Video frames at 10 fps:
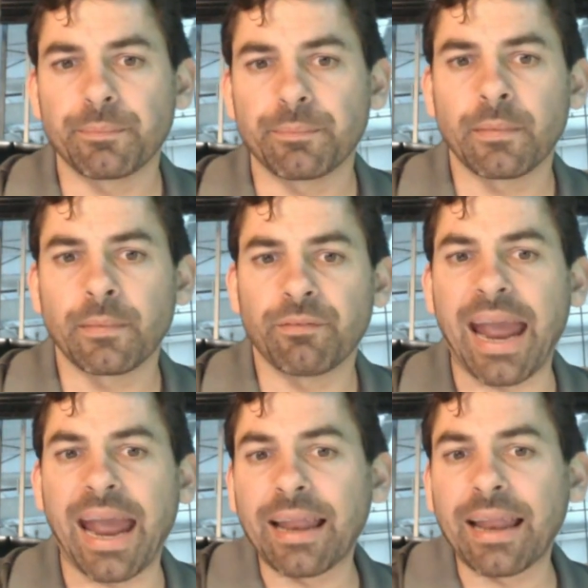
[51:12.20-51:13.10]
Right,
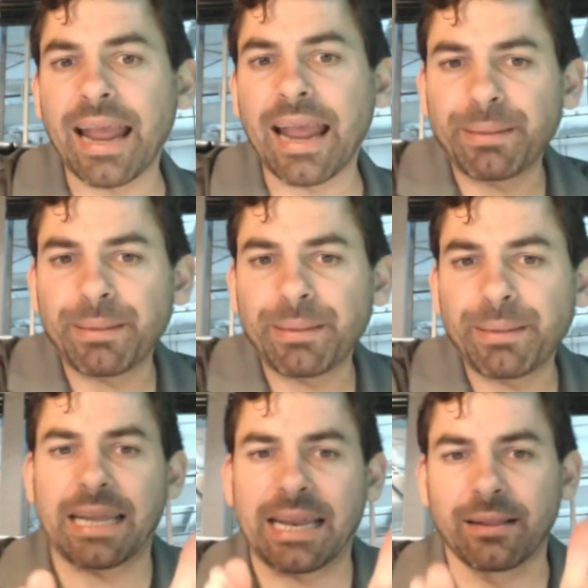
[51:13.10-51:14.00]
and being
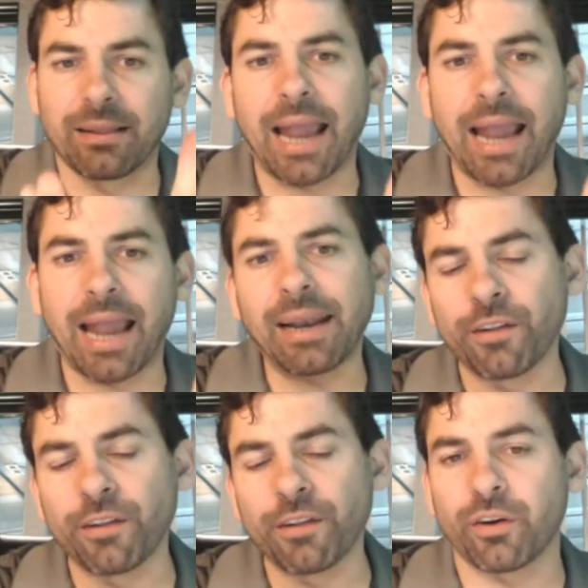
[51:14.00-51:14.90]
in a line also